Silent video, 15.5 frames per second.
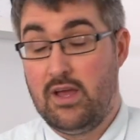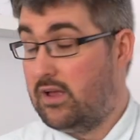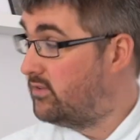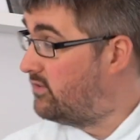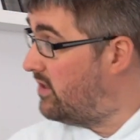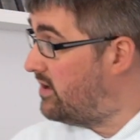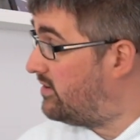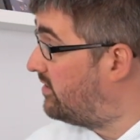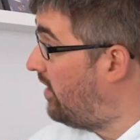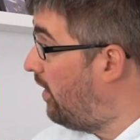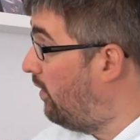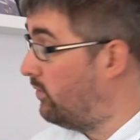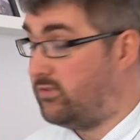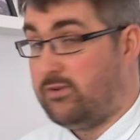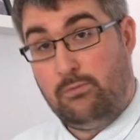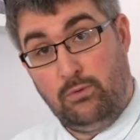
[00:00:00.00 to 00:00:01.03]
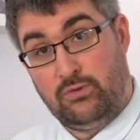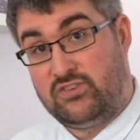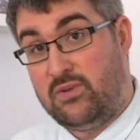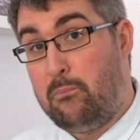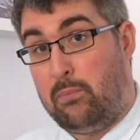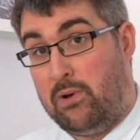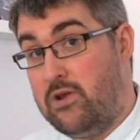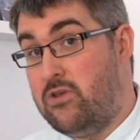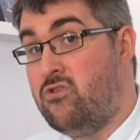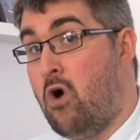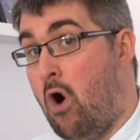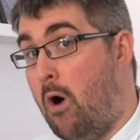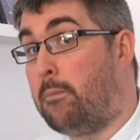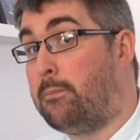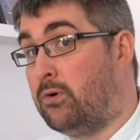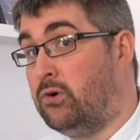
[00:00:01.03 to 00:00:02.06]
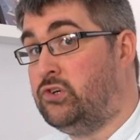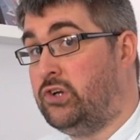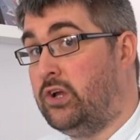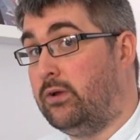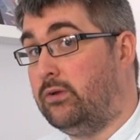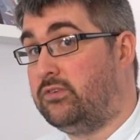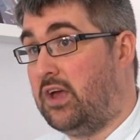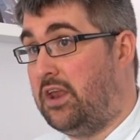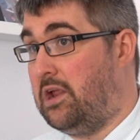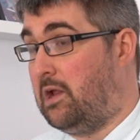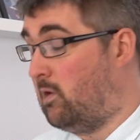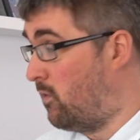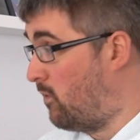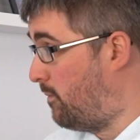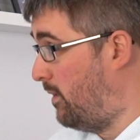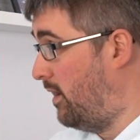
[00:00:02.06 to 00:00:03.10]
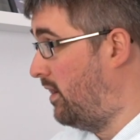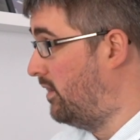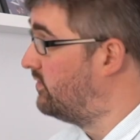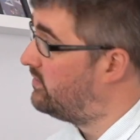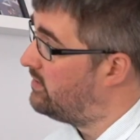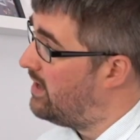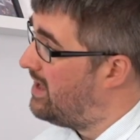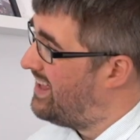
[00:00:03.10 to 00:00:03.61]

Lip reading: So these cells will simply not produce any chloroplasts.